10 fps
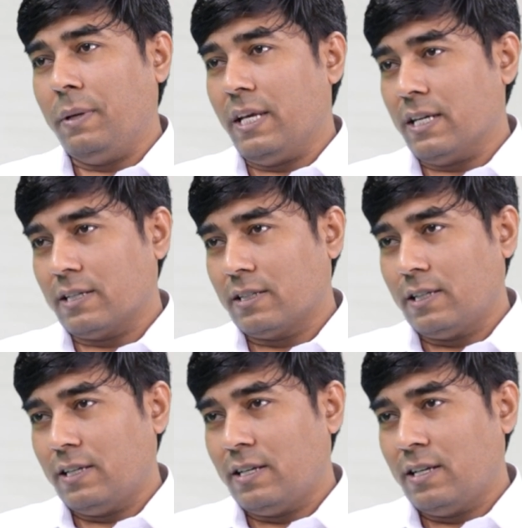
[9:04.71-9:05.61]
being.
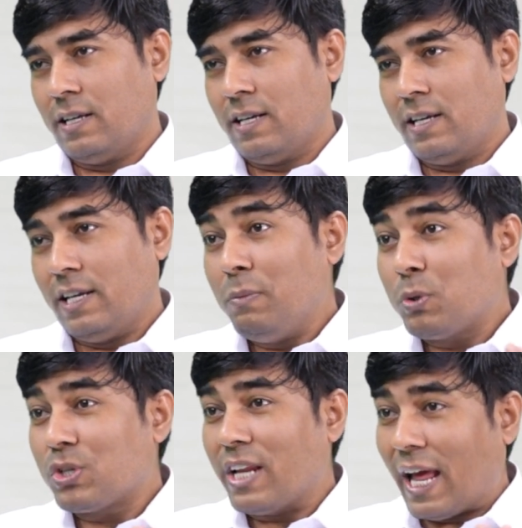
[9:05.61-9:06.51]

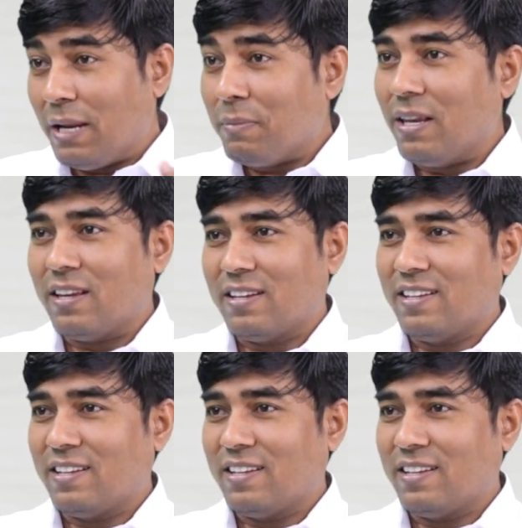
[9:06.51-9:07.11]
Emotional animal.